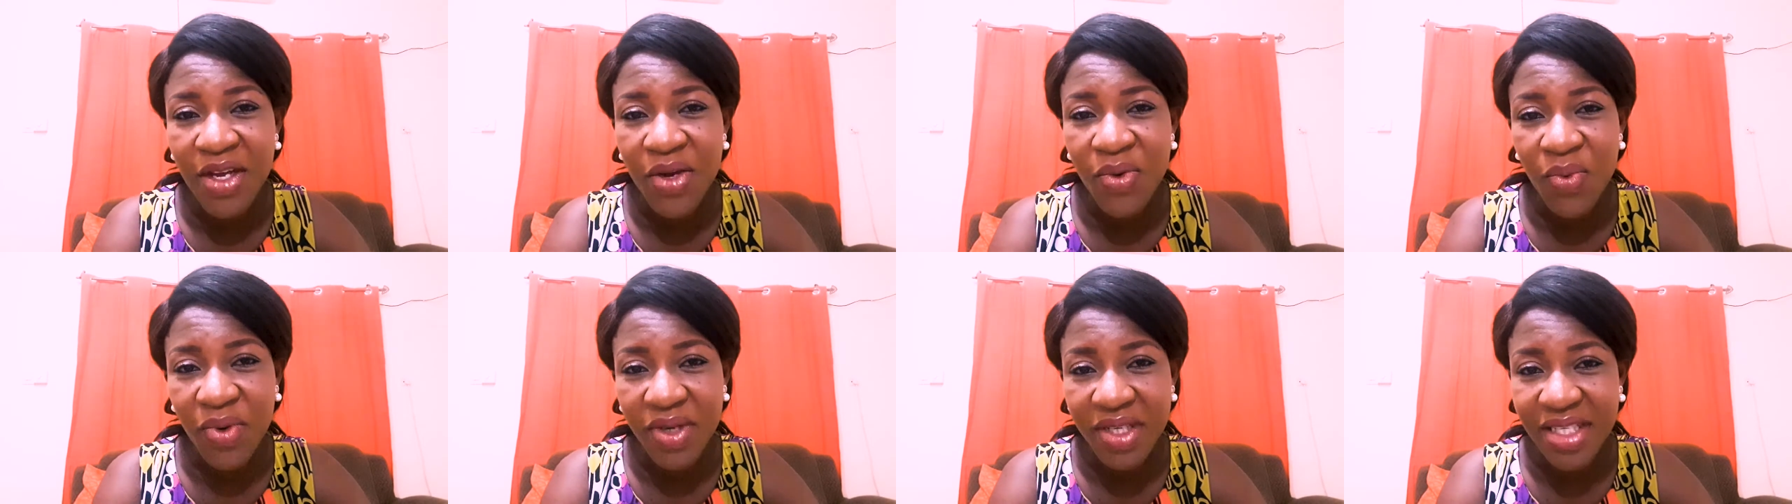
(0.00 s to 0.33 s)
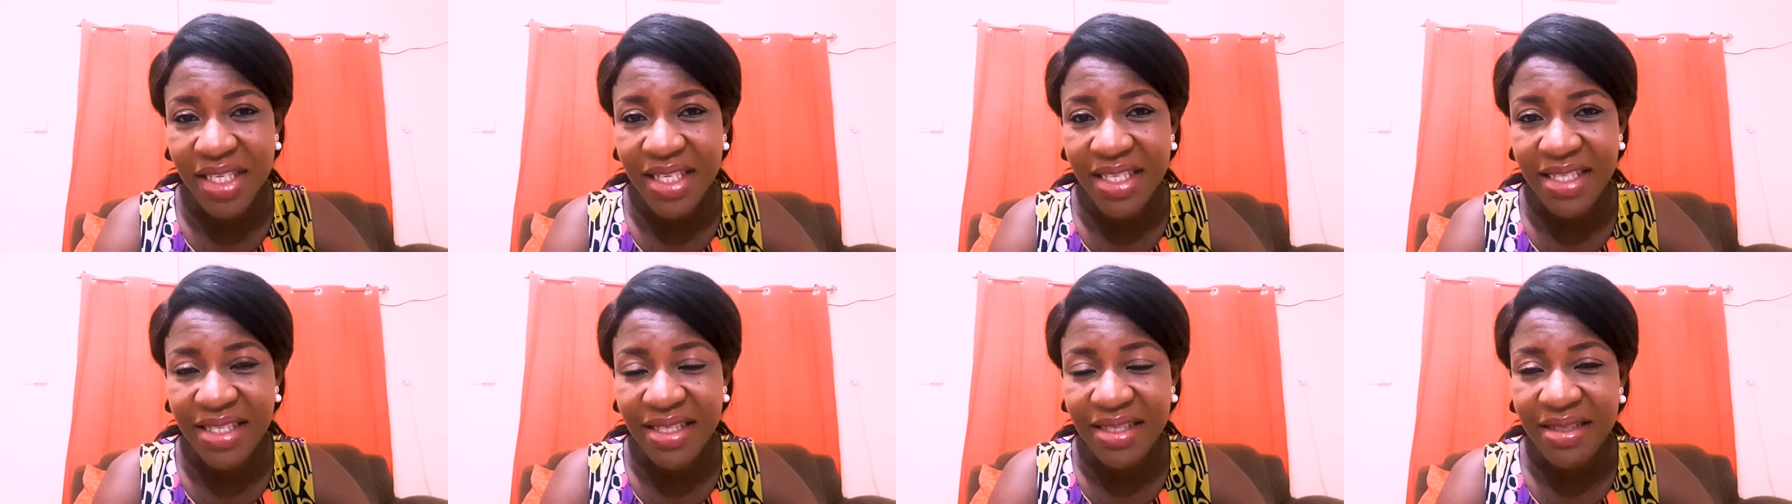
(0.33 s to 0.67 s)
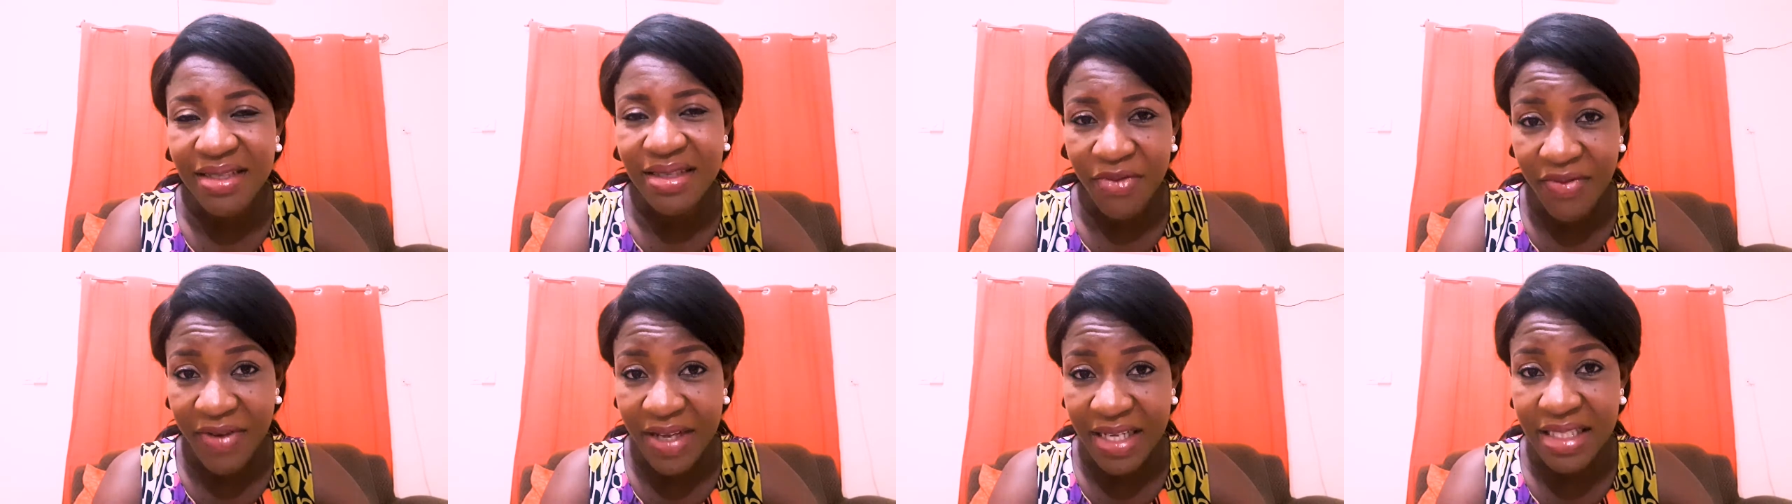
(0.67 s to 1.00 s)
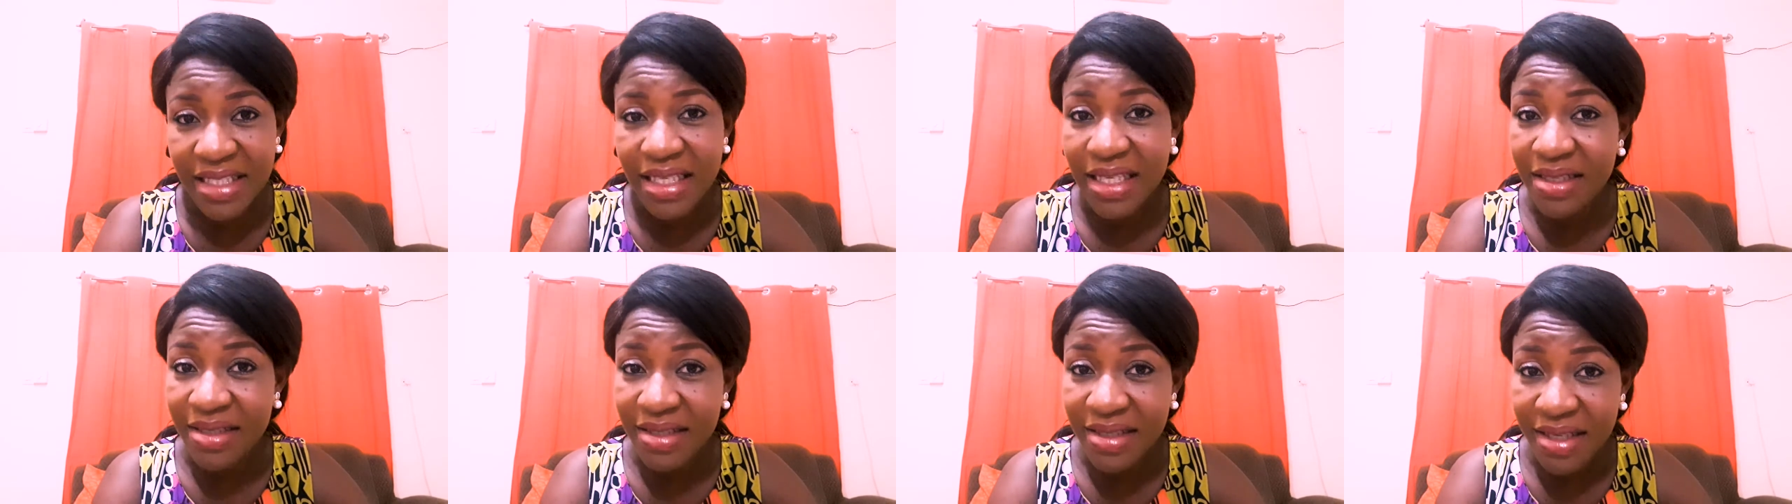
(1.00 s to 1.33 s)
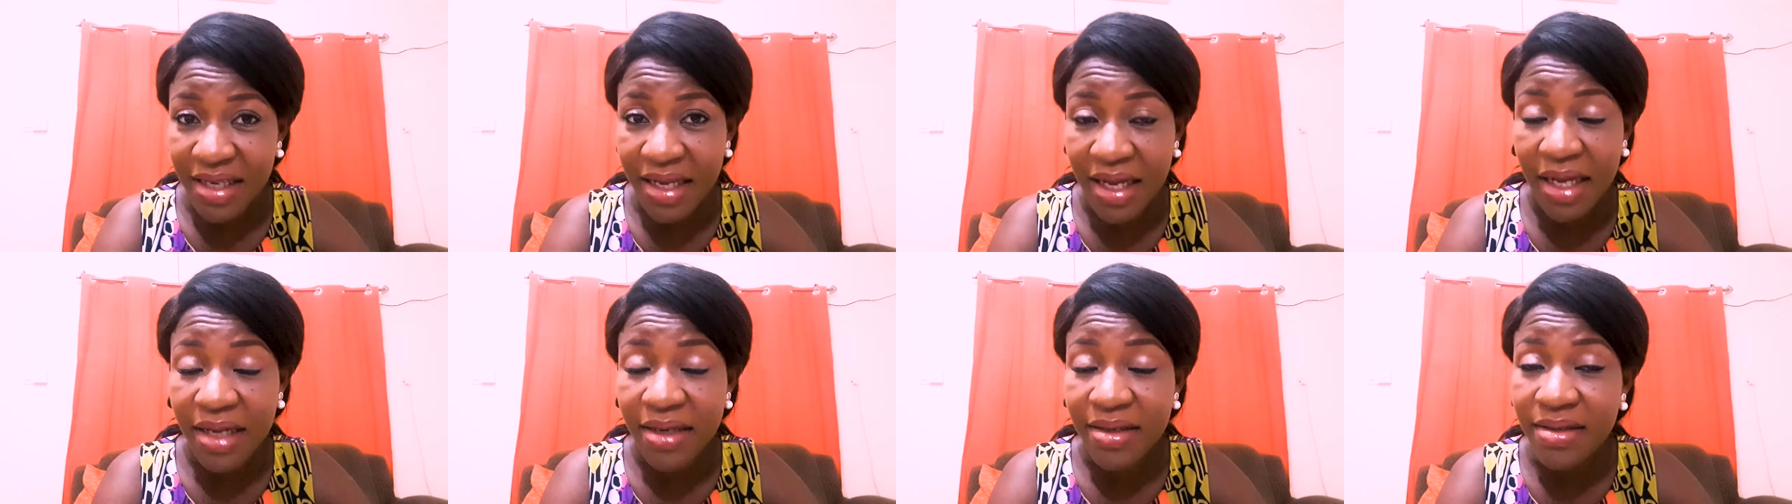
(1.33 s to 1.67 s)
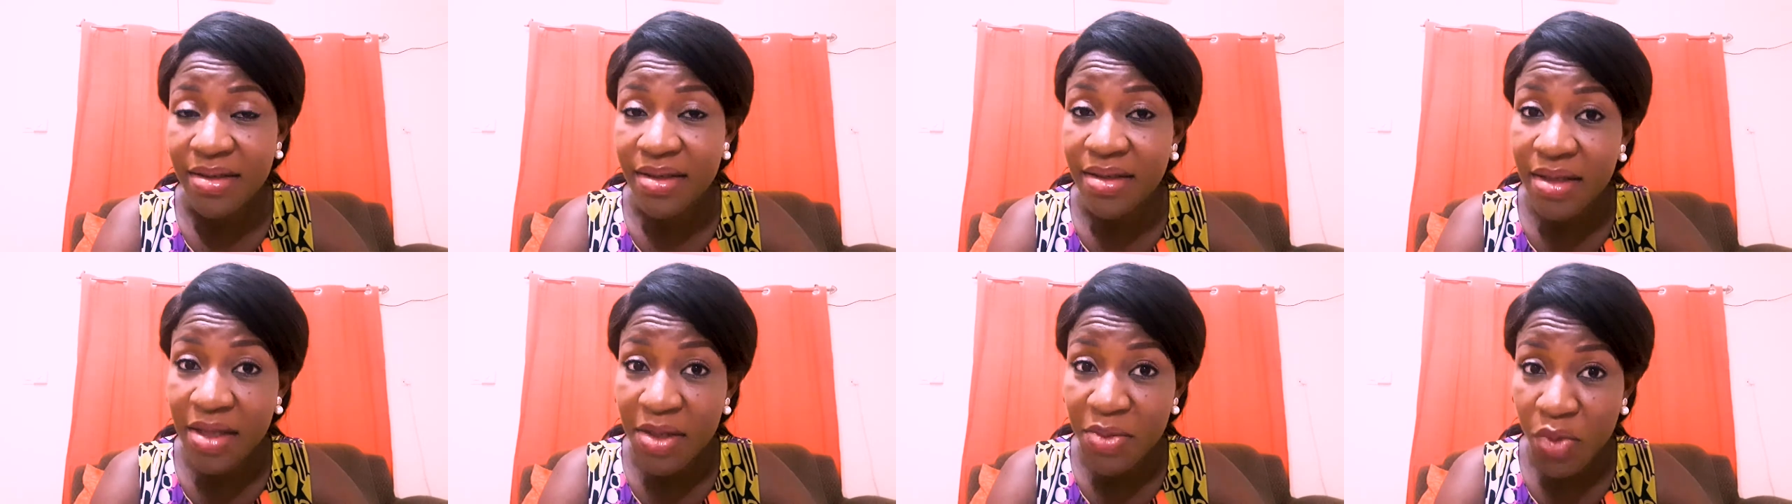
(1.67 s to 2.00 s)
which is 1st and 2nd
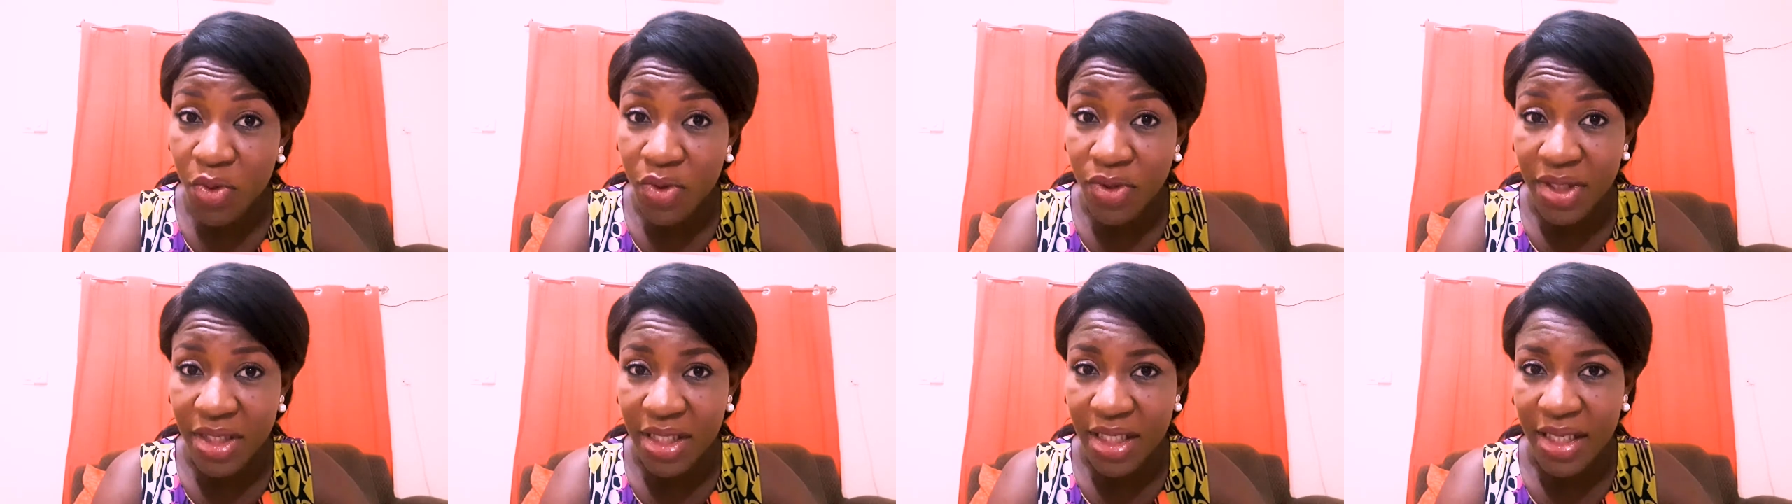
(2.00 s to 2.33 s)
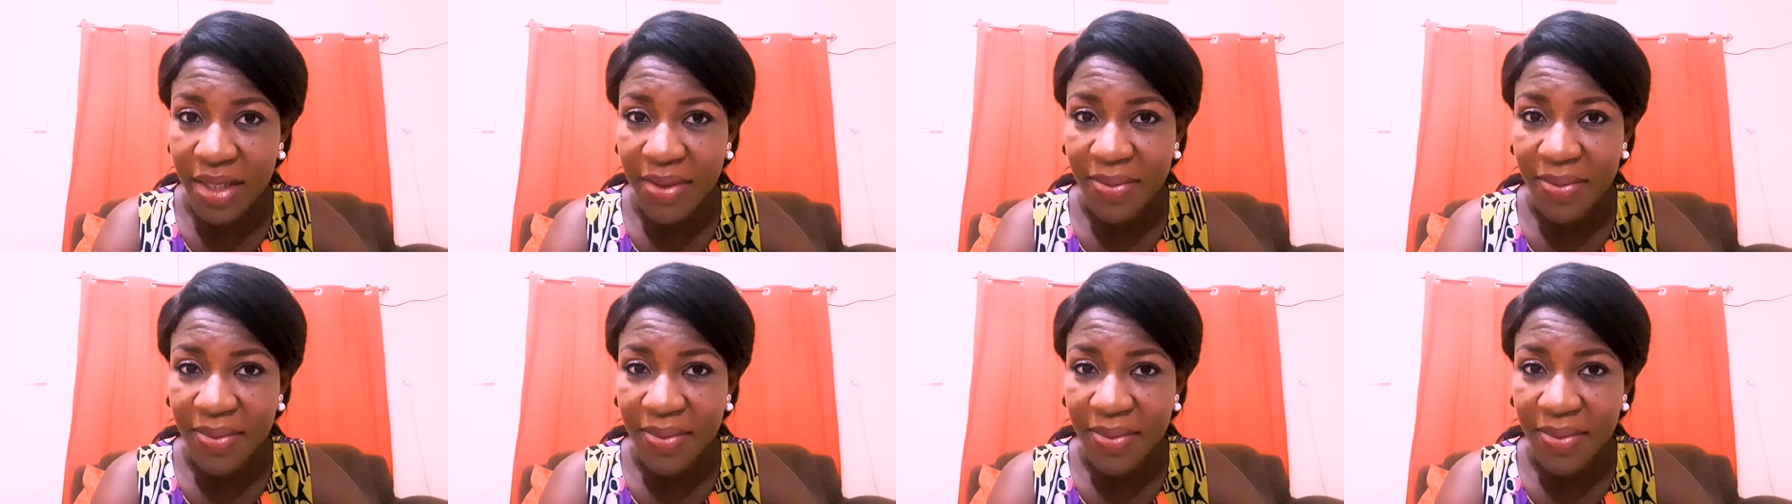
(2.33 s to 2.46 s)
Timothy.